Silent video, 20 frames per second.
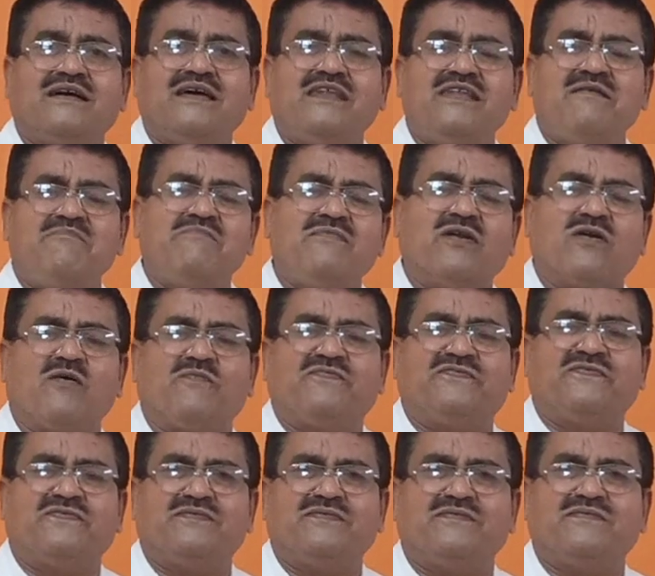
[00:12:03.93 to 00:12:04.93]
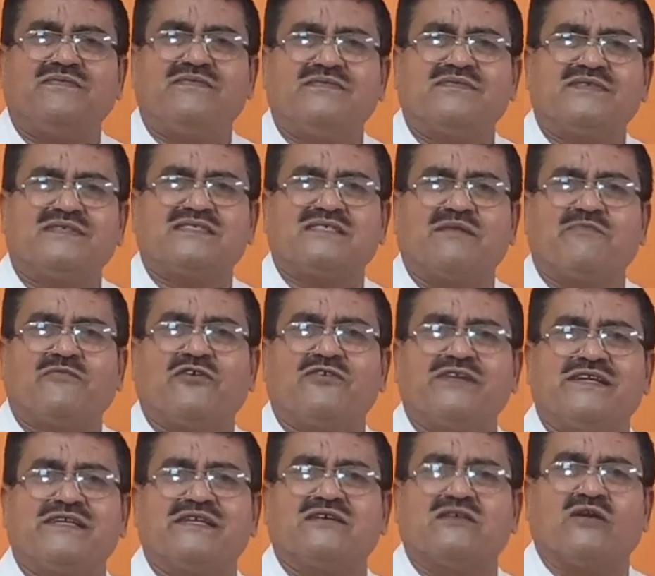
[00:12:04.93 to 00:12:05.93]
A number of
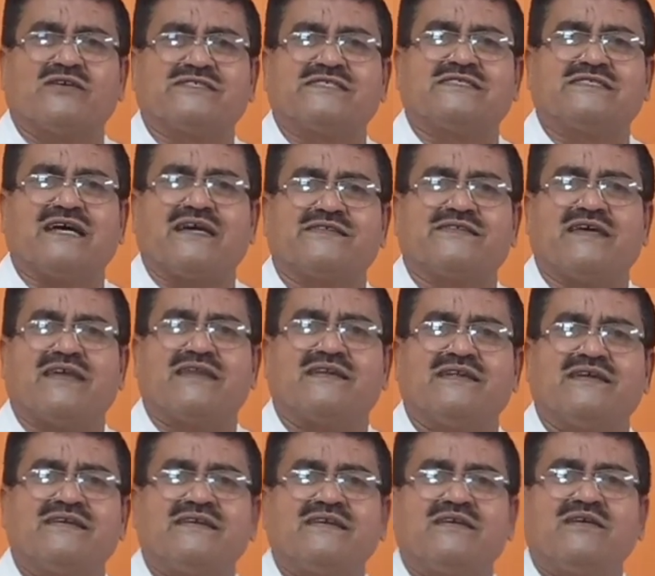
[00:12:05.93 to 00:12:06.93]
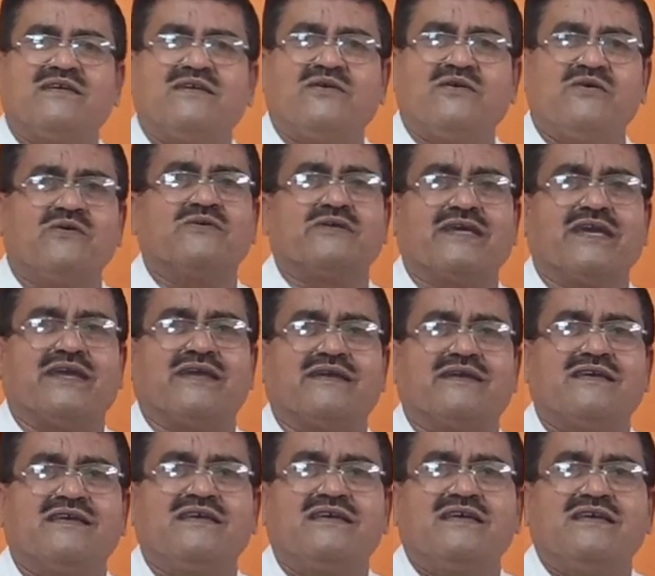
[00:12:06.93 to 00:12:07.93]
subordinating clauses are there.
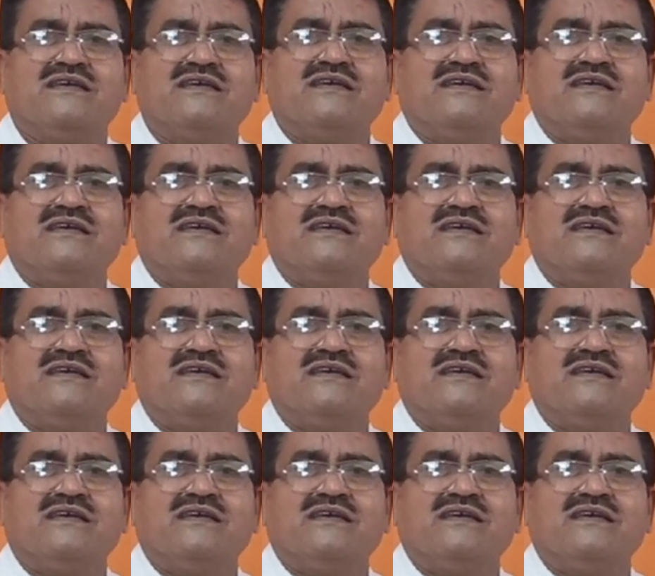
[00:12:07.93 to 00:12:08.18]
Okay.